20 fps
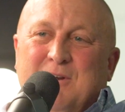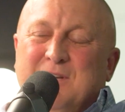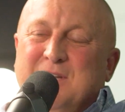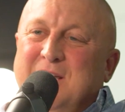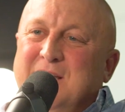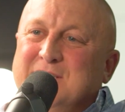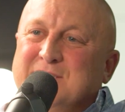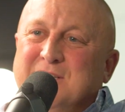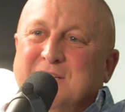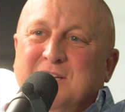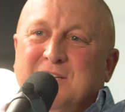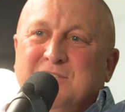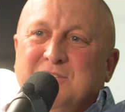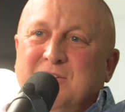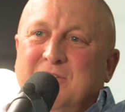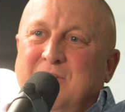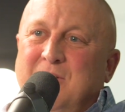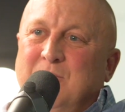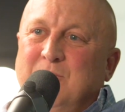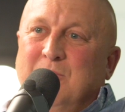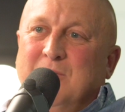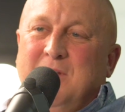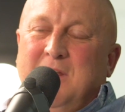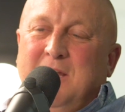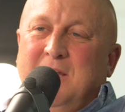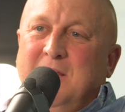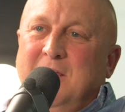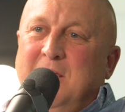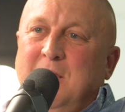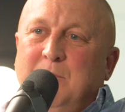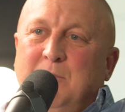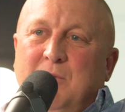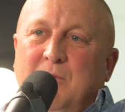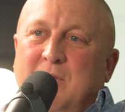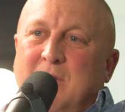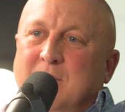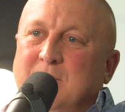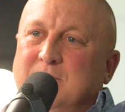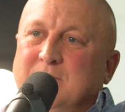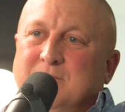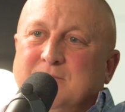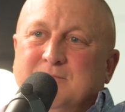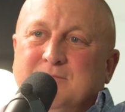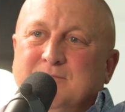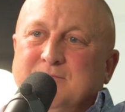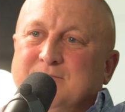What it takes to get you there, what it takes to keep you there.